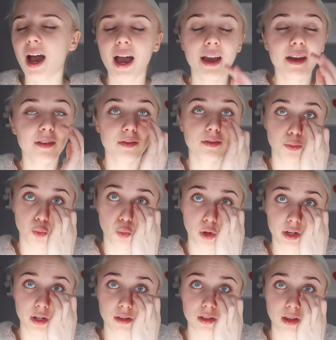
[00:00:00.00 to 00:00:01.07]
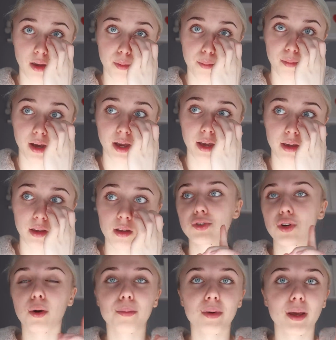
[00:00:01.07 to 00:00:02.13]
I've wanted to get my
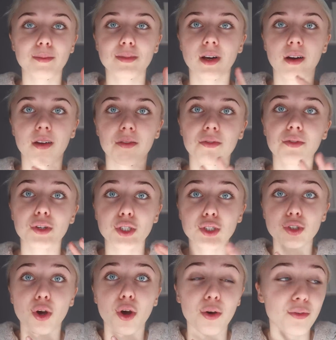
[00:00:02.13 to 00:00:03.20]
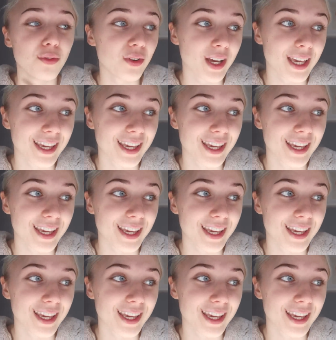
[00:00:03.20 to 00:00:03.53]
top lip done for so